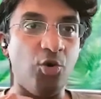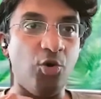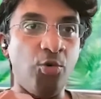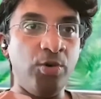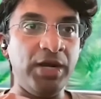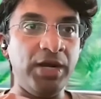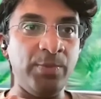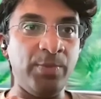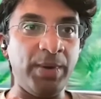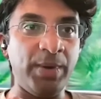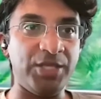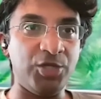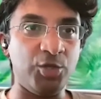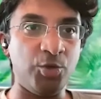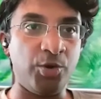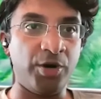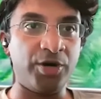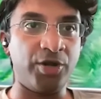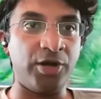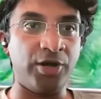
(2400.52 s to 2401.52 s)
only way you
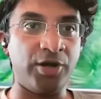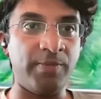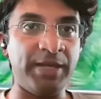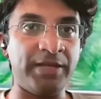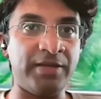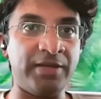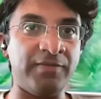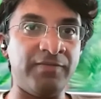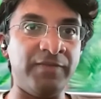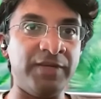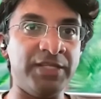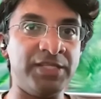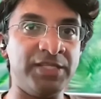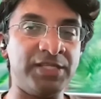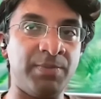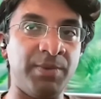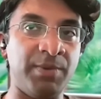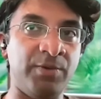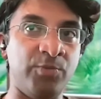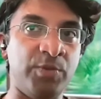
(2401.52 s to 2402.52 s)
are going to be convinced
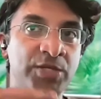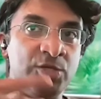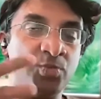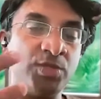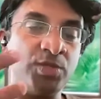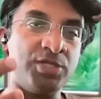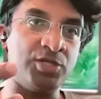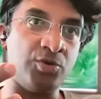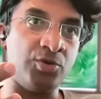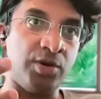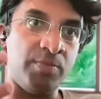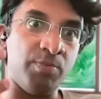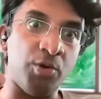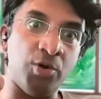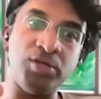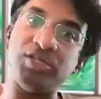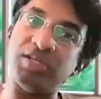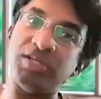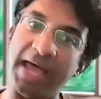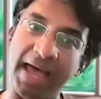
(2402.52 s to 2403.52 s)
about which ones you are
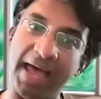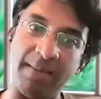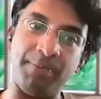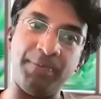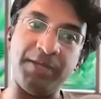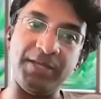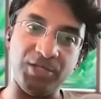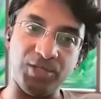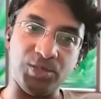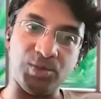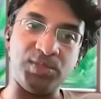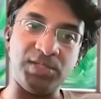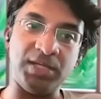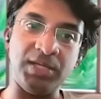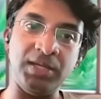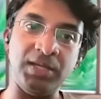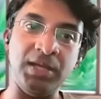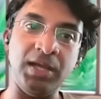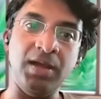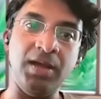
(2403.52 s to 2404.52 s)
most happy
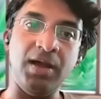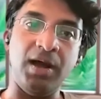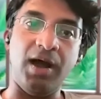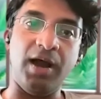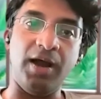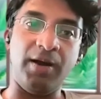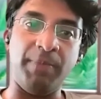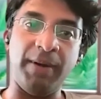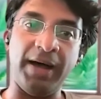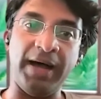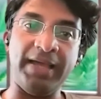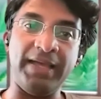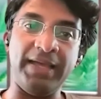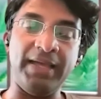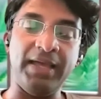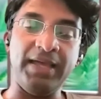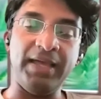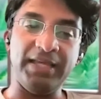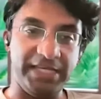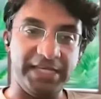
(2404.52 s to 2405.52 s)
using are by
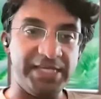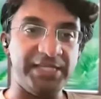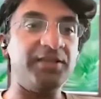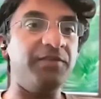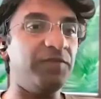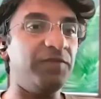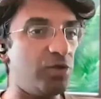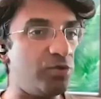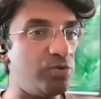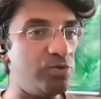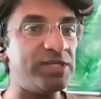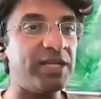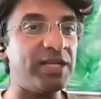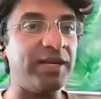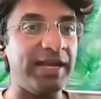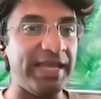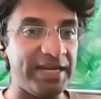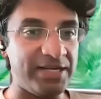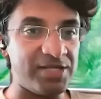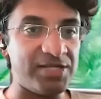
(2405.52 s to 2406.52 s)
ease of use and
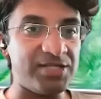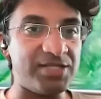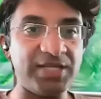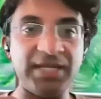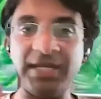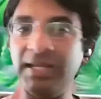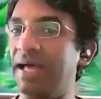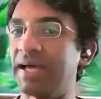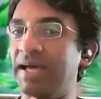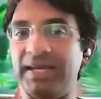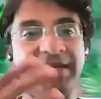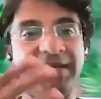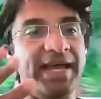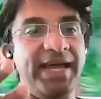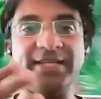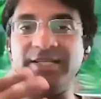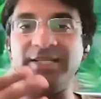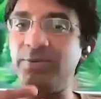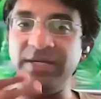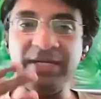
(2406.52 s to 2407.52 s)
latency. Like it
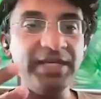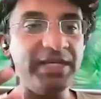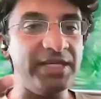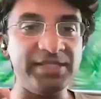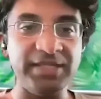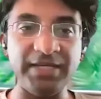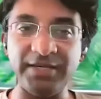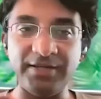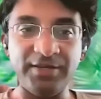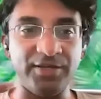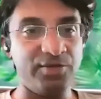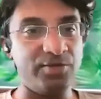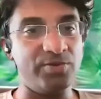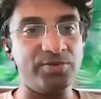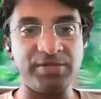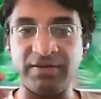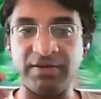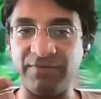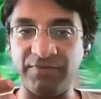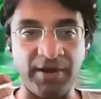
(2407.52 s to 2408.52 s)
has to be easy to use
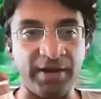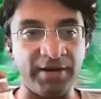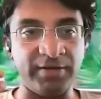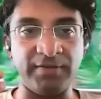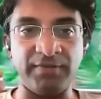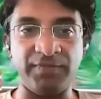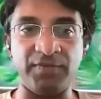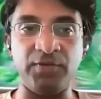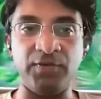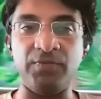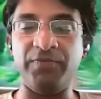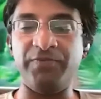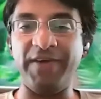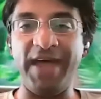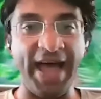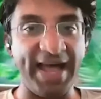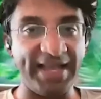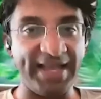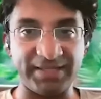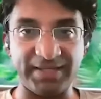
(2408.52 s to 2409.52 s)
in front of you,
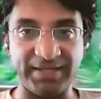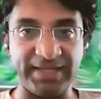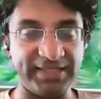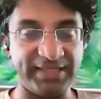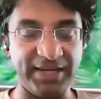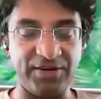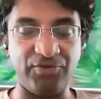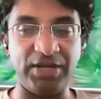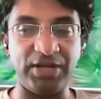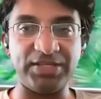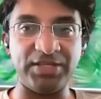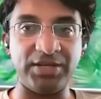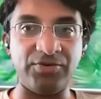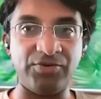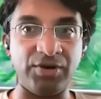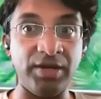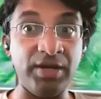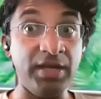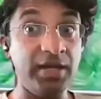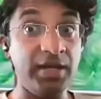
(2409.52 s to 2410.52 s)
fast, etc.,
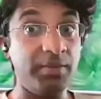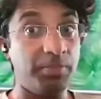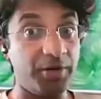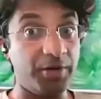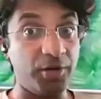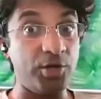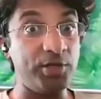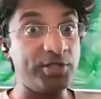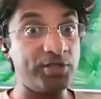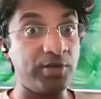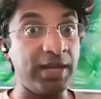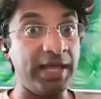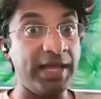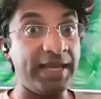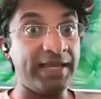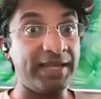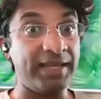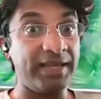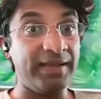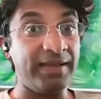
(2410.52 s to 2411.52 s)
etc. But also
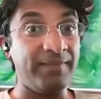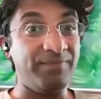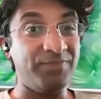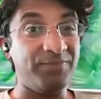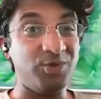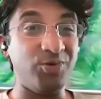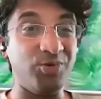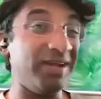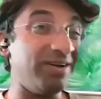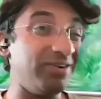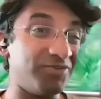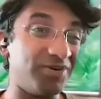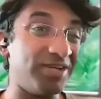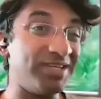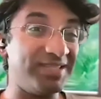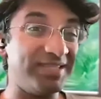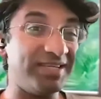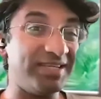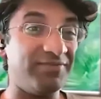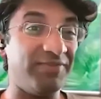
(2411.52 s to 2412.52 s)
like you can
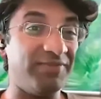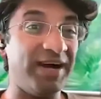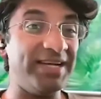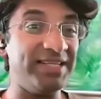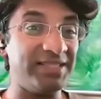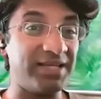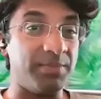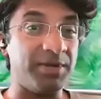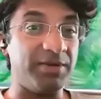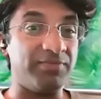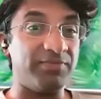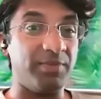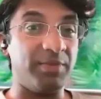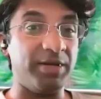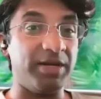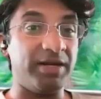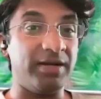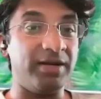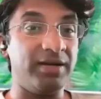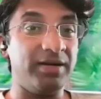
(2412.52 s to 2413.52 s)
trust the advice coming from
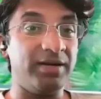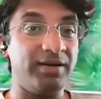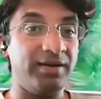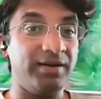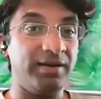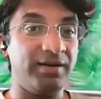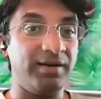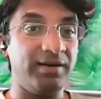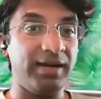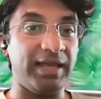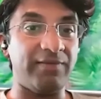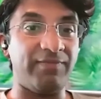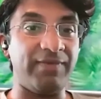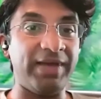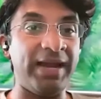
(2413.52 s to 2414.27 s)
it. Like